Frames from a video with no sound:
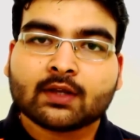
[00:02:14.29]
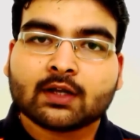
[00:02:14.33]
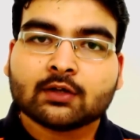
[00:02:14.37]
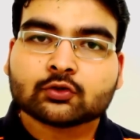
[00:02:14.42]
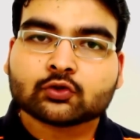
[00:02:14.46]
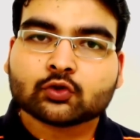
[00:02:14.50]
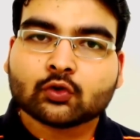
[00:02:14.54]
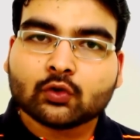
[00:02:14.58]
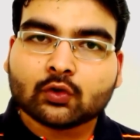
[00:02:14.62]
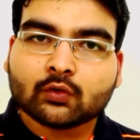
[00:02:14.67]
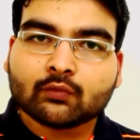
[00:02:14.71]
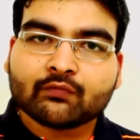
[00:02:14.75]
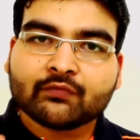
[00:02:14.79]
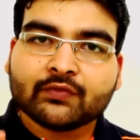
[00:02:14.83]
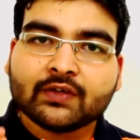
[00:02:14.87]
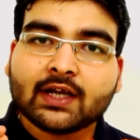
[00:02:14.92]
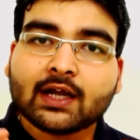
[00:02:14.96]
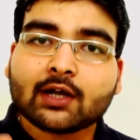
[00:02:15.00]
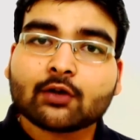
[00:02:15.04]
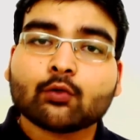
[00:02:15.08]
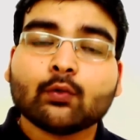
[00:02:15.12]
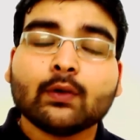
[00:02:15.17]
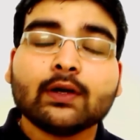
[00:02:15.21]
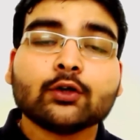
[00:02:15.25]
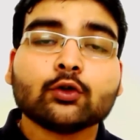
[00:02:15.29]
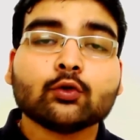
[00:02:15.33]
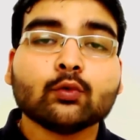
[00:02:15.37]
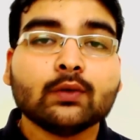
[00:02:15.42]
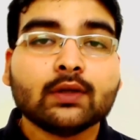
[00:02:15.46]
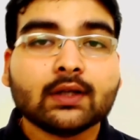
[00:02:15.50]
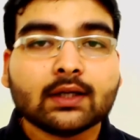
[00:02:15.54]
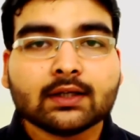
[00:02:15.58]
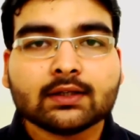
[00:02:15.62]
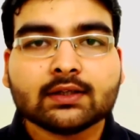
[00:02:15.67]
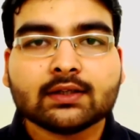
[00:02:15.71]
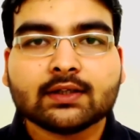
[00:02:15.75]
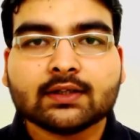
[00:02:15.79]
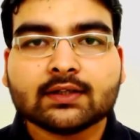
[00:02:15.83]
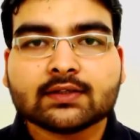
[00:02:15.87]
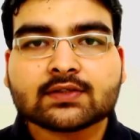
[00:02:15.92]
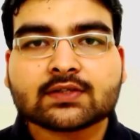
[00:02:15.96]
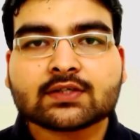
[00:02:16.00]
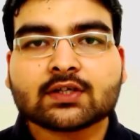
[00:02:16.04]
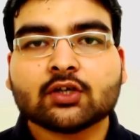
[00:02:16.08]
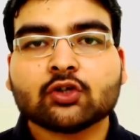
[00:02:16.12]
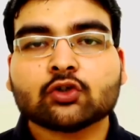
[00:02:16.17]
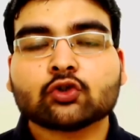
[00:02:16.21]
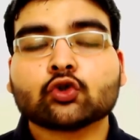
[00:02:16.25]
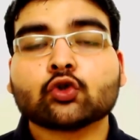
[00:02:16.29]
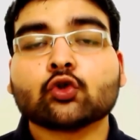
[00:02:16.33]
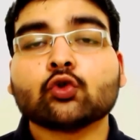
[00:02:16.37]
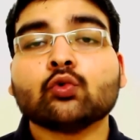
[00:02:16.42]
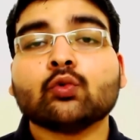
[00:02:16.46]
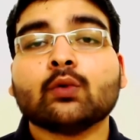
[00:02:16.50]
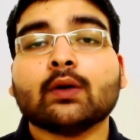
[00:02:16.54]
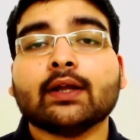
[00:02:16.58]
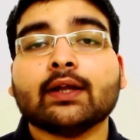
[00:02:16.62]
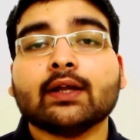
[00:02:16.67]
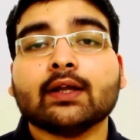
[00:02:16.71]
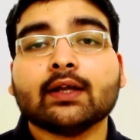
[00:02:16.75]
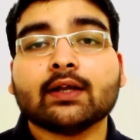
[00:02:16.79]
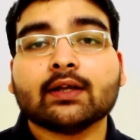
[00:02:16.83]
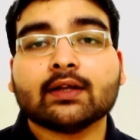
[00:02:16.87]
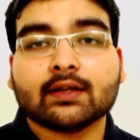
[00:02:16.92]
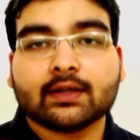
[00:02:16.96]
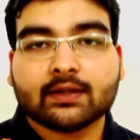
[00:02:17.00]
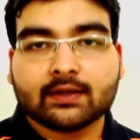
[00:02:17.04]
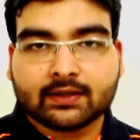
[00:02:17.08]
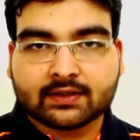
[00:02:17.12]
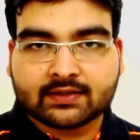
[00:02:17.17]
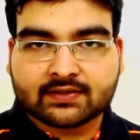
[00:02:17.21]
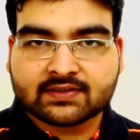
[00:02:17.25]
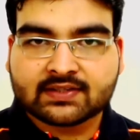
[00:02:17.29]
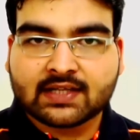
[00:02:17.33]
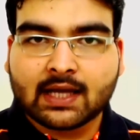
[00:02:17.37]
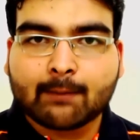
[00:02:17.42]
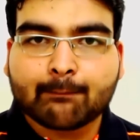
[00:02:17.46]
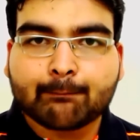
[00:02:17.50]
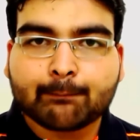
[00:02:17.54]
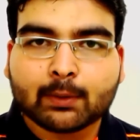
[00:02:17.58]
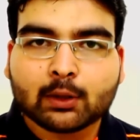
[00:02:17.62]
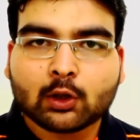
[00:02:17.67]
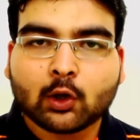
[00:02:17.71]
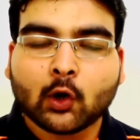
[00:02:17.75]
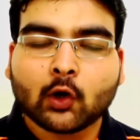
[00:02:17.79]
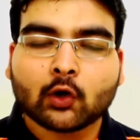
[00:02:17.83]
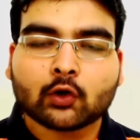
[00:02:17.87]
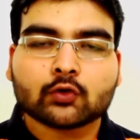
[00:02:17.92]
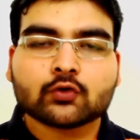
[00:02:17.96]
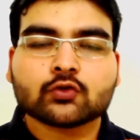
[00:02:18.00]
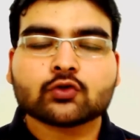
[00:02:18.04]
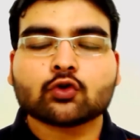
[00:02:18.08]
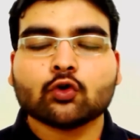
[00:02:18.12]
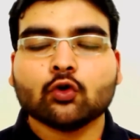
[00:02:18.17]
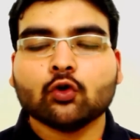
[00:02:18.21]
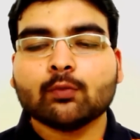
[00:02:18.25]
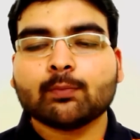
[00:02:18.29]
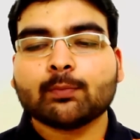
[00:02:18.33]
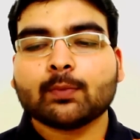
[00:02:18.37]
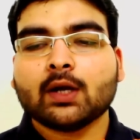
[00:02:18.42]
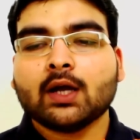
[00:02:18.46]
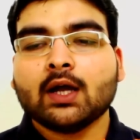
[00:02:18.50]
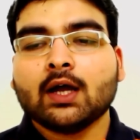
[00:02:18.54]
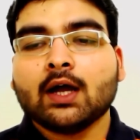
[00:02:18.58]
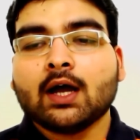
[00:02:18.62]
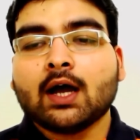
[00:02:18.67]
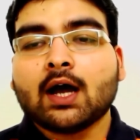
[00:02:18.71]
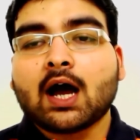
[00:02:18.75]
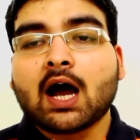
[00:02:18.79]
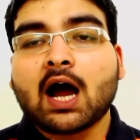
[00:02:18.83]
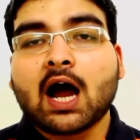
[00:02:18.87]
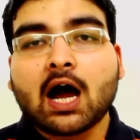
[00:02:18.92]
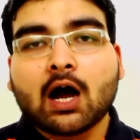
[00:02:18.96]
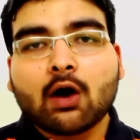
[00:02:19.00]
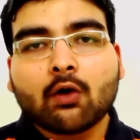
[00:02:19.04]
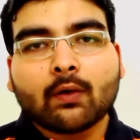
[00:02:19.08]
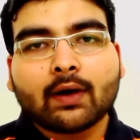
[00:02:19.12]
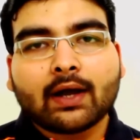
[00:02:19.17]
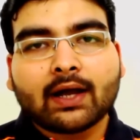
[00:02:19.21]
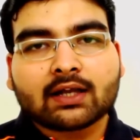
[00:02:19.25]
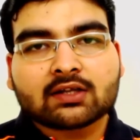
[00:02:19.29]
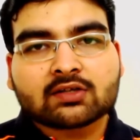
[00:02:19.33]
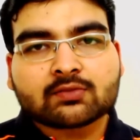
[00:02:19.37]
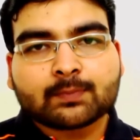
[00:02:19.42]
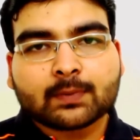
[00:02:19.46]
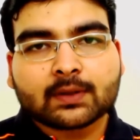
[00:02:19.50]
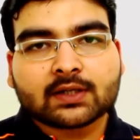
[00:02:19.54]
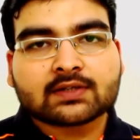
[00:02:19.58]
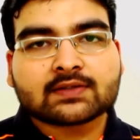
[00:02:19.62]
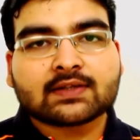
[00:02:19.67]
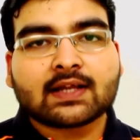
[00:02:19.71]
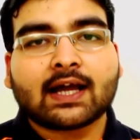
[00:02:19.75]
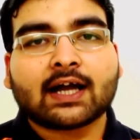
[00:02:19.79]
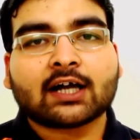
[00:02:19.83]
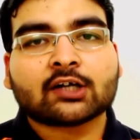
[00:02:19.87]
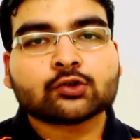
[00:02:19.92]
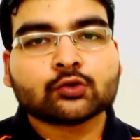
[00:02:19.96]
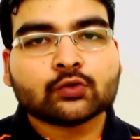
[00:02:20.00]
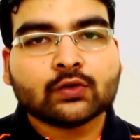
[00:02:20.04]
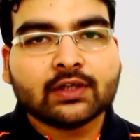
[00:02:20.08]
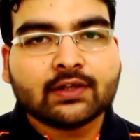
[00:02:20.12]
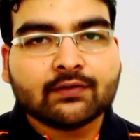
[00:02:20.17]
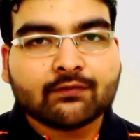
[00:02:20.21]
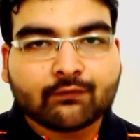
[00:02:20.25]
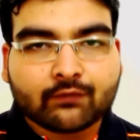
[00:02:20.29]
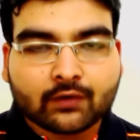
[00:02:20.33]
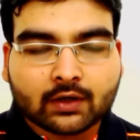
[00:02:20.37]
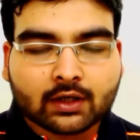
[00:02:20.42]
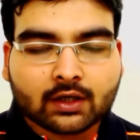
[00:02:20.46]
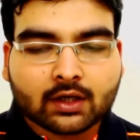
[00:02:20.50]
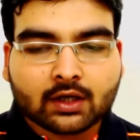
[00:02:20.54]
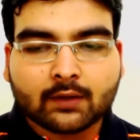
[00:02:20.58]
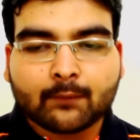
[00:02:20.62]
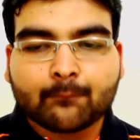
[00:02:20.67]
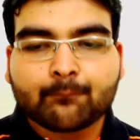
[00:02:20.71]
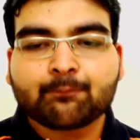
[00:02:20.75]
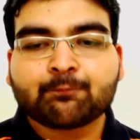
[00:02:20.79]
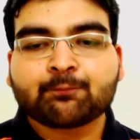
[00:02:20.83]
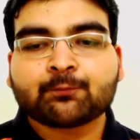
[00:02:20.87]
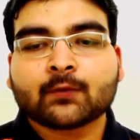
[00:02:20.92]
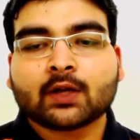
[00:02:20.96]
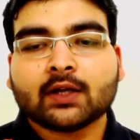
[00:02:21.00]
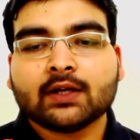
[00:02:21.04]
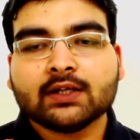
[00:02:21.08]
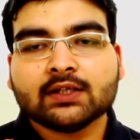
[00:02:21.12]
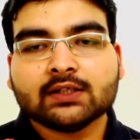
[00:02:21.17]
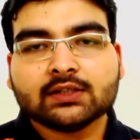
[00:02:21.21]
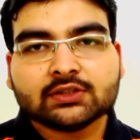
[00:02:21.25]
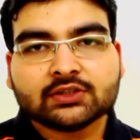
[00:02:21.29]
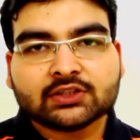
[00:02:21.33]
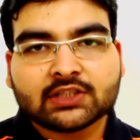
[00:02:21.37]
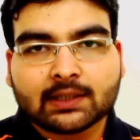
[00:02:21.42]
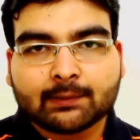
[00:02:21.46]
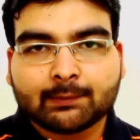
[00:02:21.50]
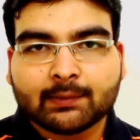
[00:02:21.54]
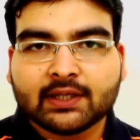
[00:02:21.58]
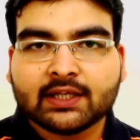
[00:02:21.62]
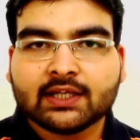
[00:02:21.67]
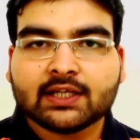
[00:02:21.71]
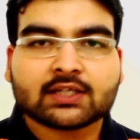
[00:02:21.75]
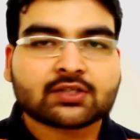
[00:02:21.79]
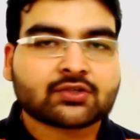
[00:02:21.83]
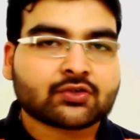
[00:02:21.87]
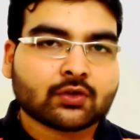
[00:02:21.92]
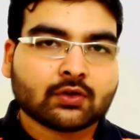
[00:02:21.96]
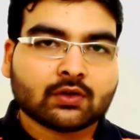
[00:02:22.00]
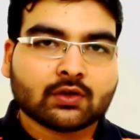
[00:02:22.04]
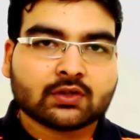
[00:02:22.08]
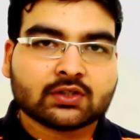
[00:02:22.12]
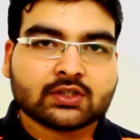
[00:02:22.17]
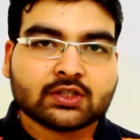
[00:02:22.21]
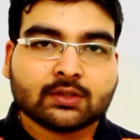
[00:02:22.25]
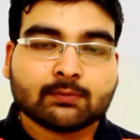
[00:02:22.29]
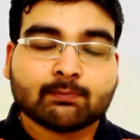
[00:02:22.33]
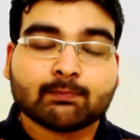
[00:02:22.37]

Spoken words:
So we are going to learn this through a example horoscope, how aspects actually work in Jaimini Astrology.